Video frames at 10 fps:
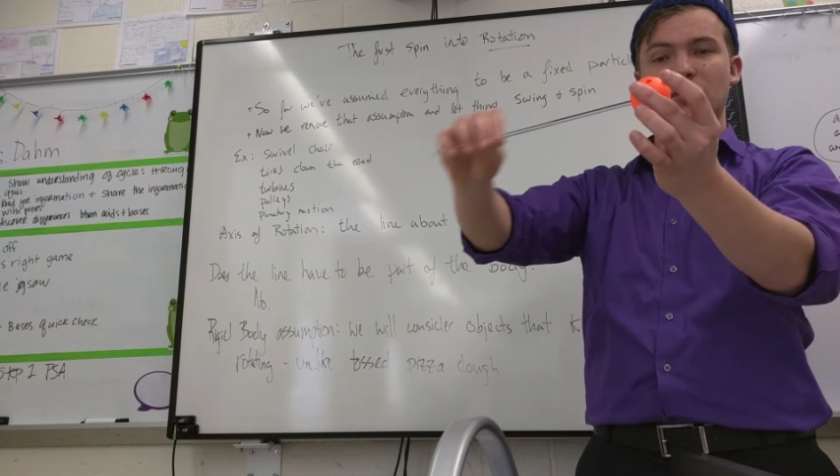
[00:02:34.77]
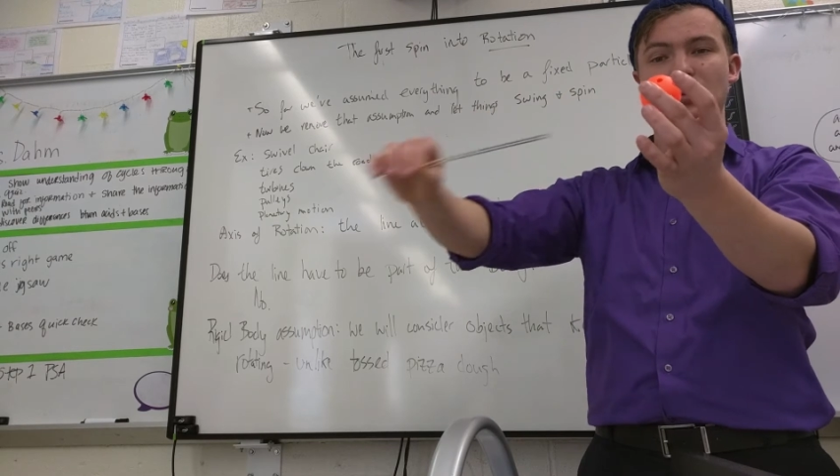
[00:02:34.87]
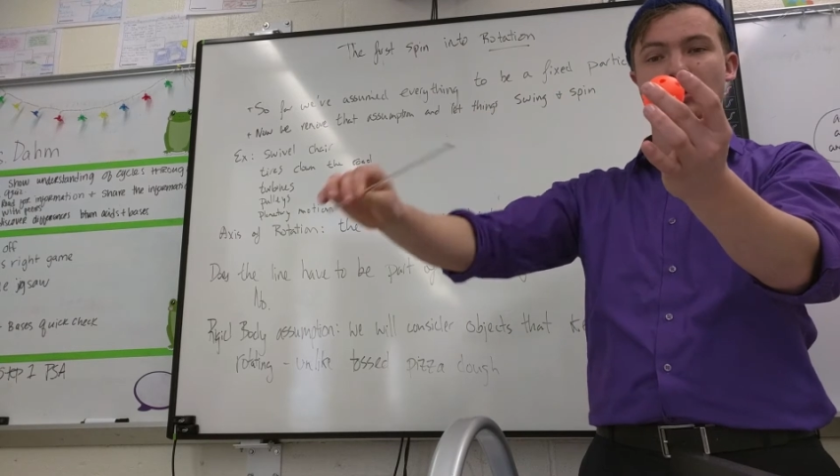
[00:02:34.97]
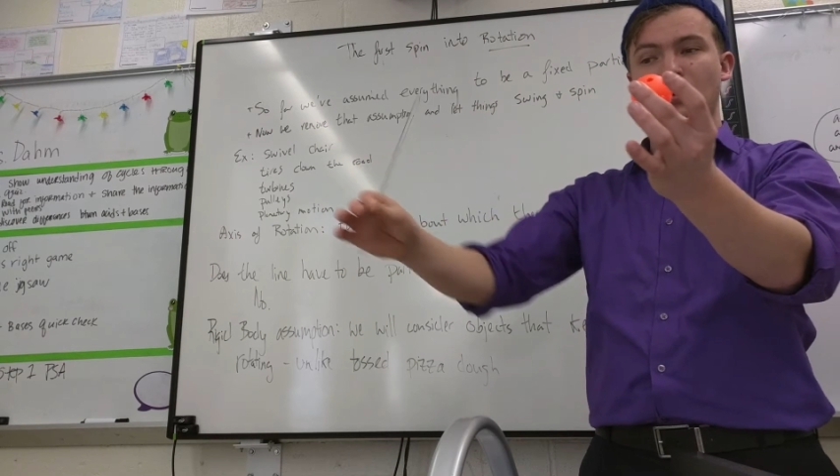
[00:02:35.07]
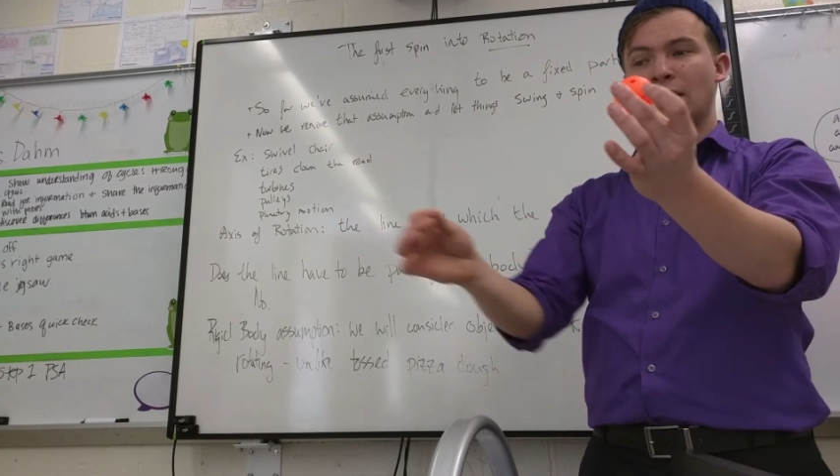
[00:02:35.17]

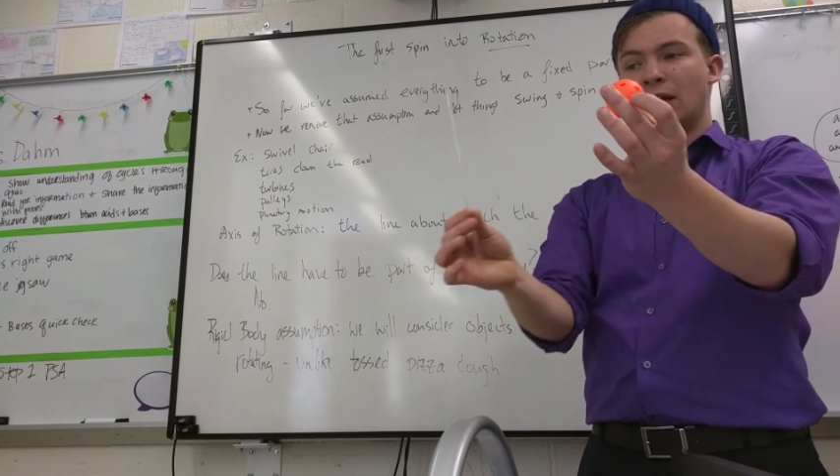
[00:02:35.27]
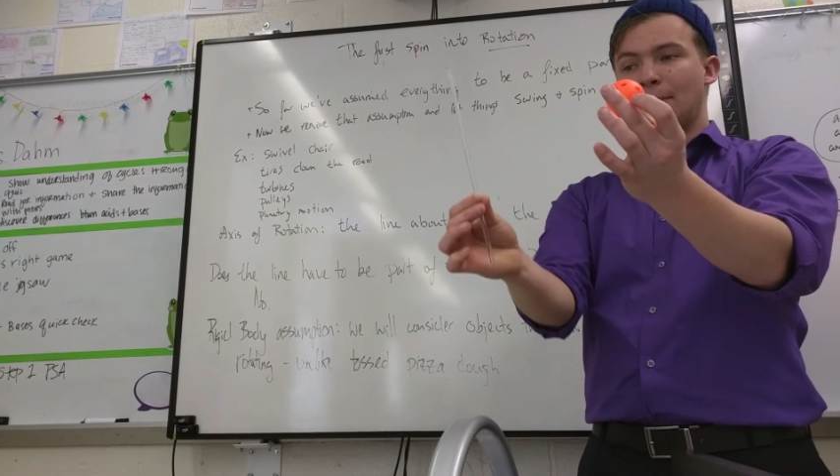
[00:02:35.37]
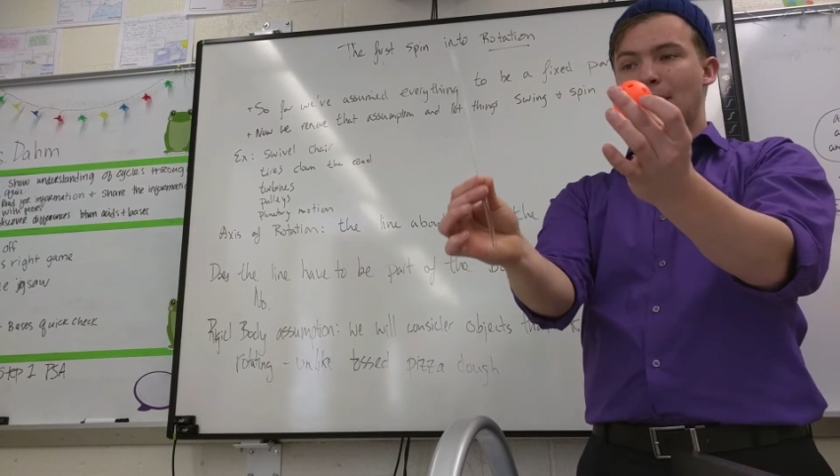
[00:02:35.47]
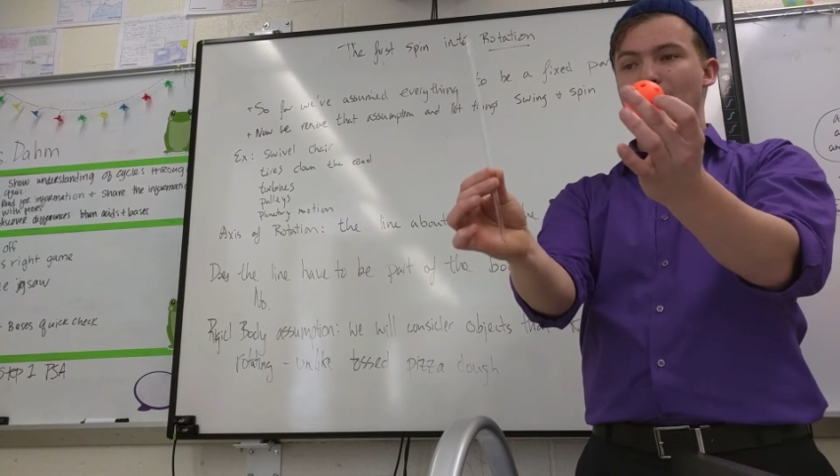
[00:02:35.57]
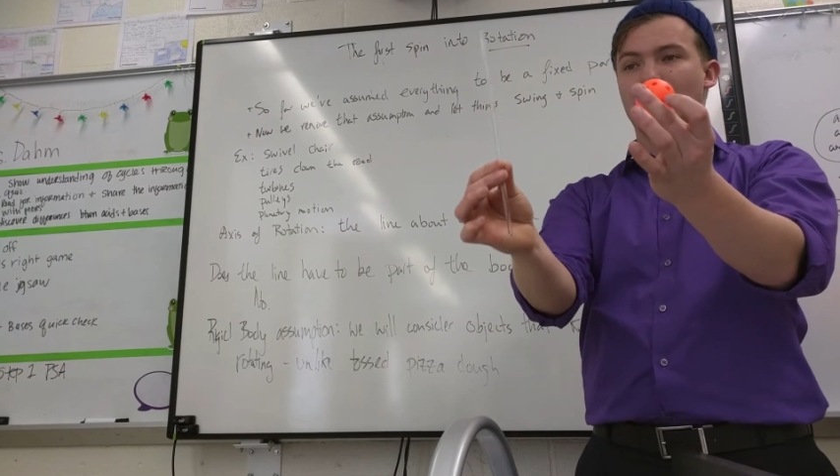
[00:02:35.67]
to.
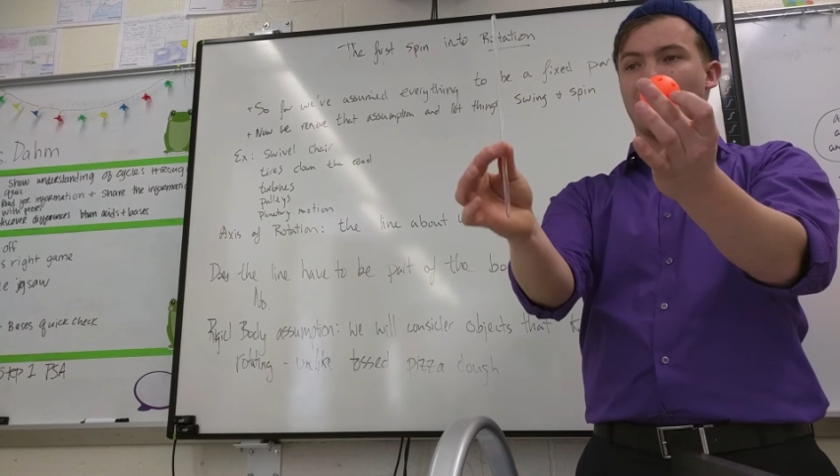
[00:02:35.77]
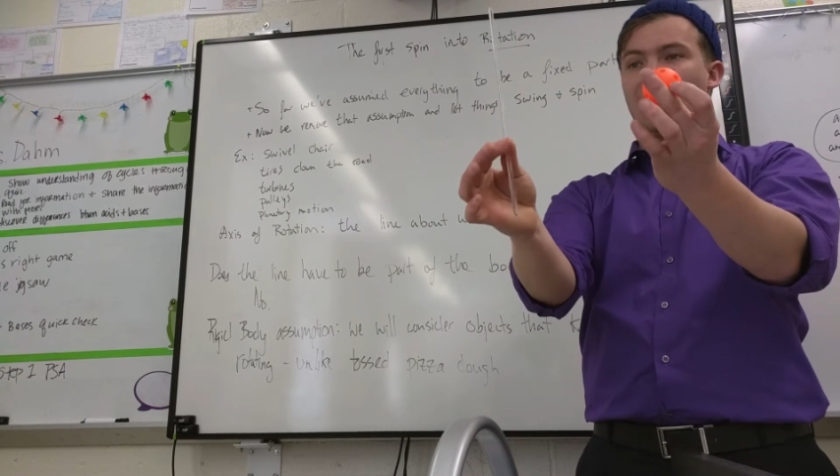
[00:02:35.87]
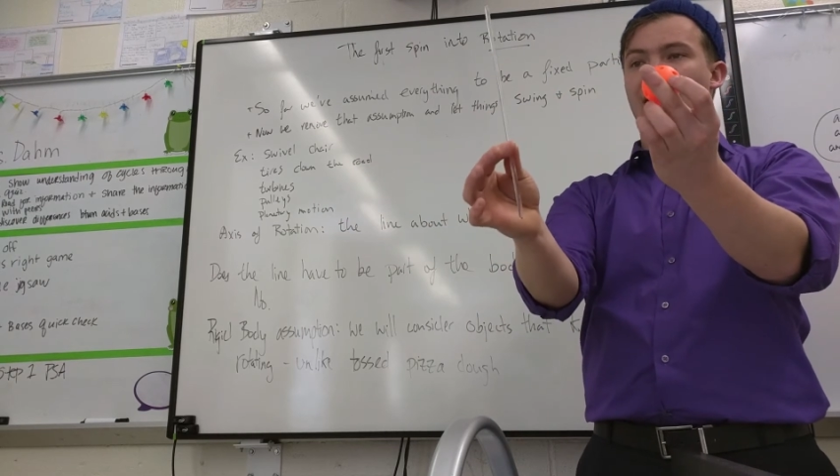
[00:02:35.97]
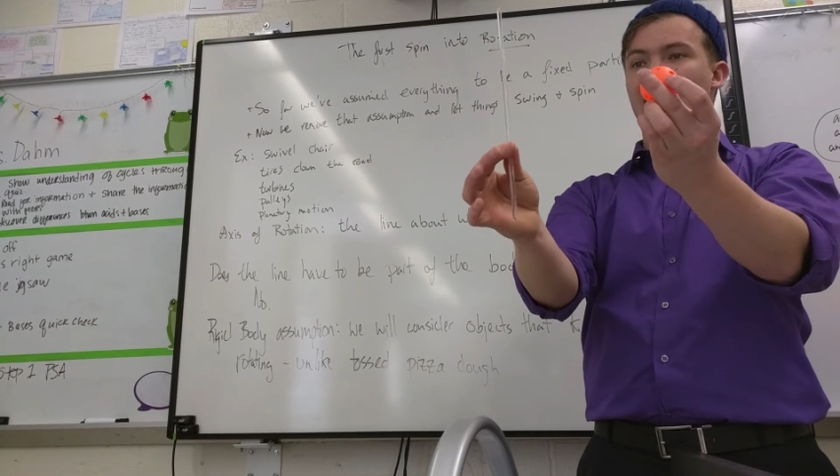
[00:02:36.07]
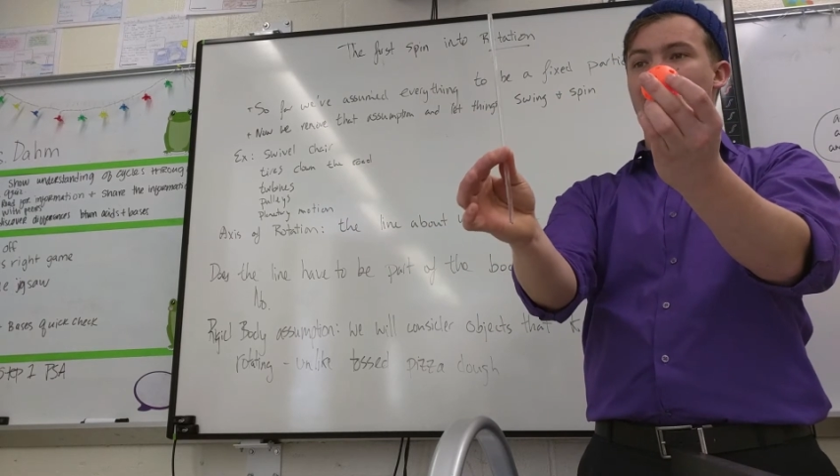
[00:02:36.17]
Maybe I
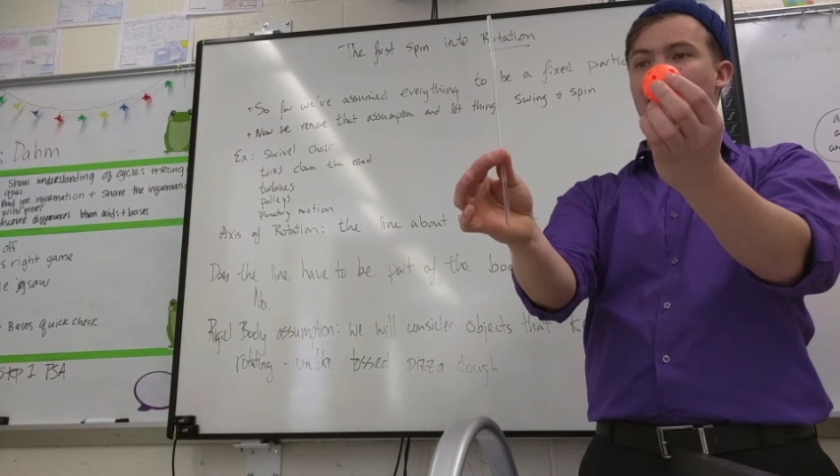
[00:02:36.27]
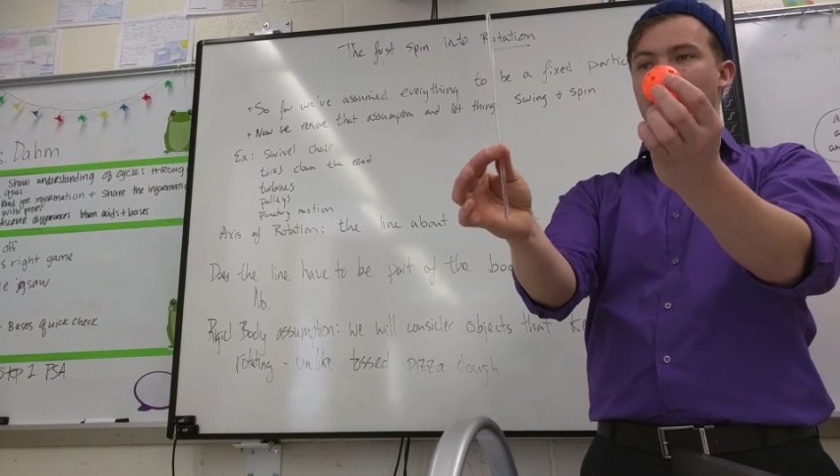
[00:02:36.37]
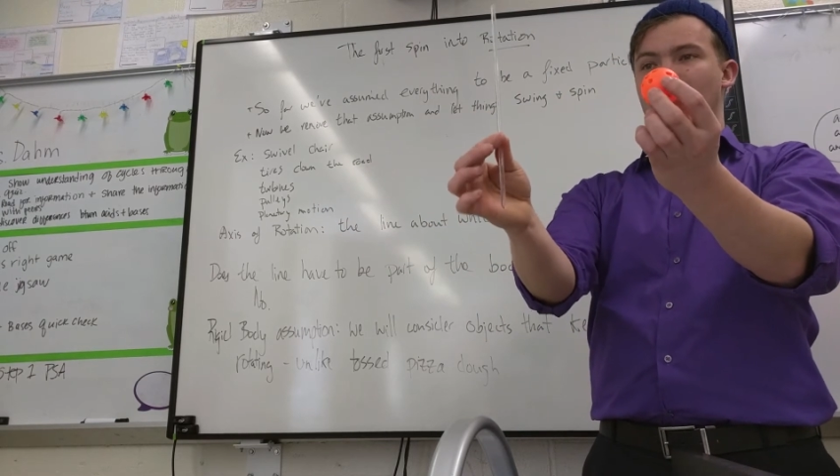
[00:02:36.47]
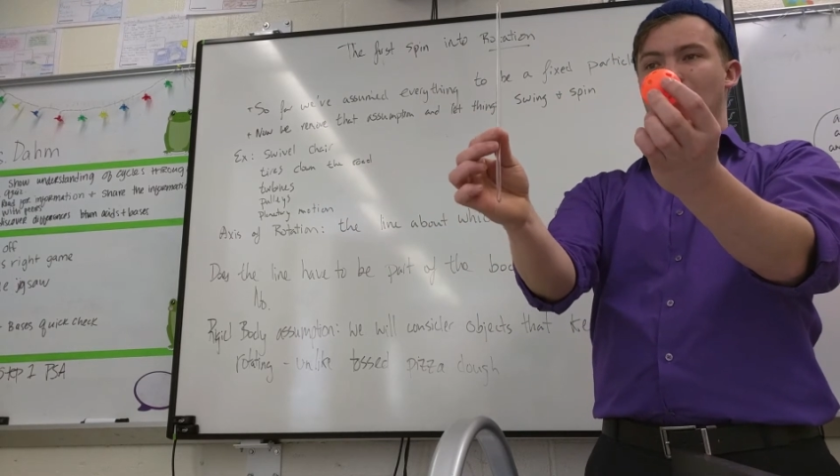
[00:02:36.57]
have